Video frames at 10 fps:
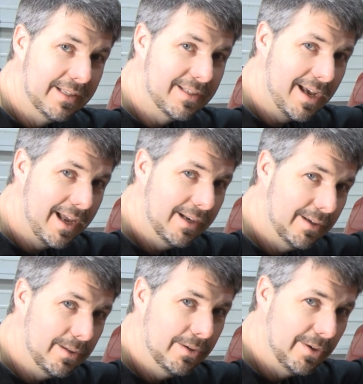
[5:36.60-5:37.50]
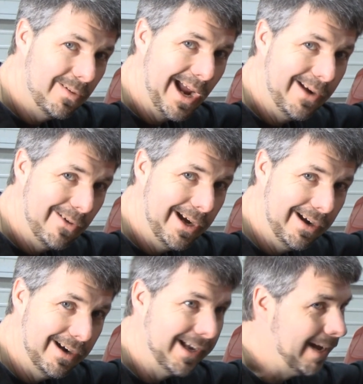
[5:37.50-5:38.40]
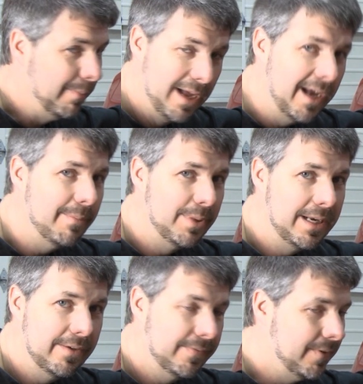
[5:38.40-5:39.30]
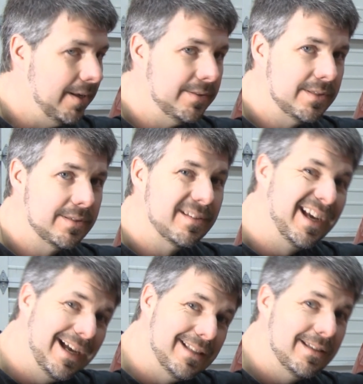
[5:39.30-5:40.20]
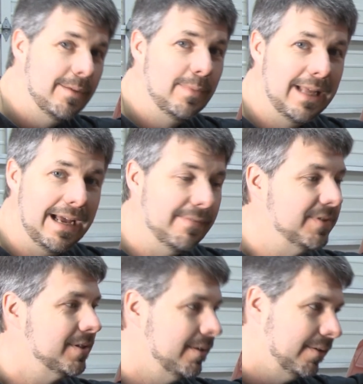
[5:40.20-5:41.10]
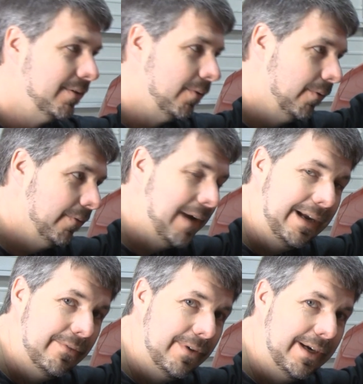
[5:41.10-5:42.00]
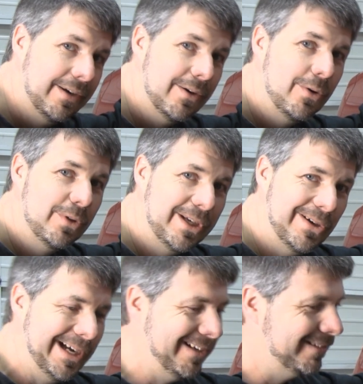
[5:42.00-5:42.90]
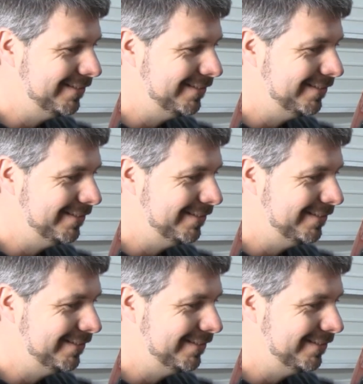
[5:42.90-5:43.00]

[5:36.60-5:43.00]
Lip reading: it's got to include a right rear. I got plenty of fronts. I got some lefts. Right rear, holy grail.